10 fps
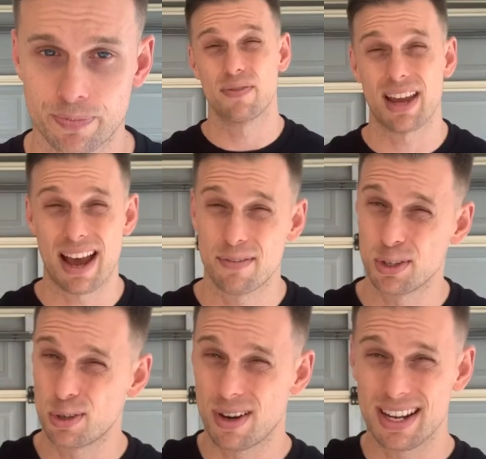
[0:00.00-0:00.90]
If you haven't
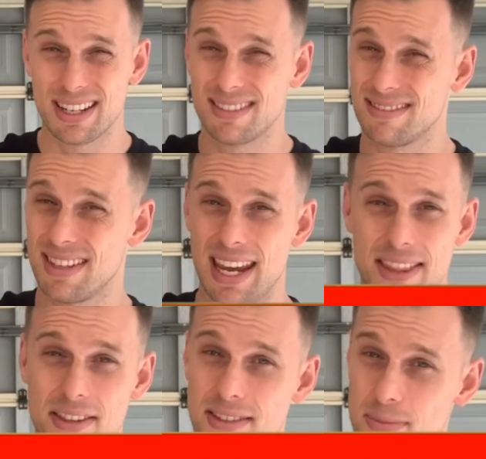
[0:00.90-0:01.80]
already,
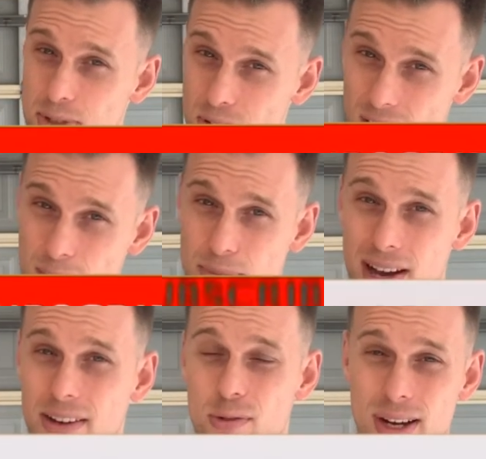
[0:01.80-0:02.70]
hit the subscribe button,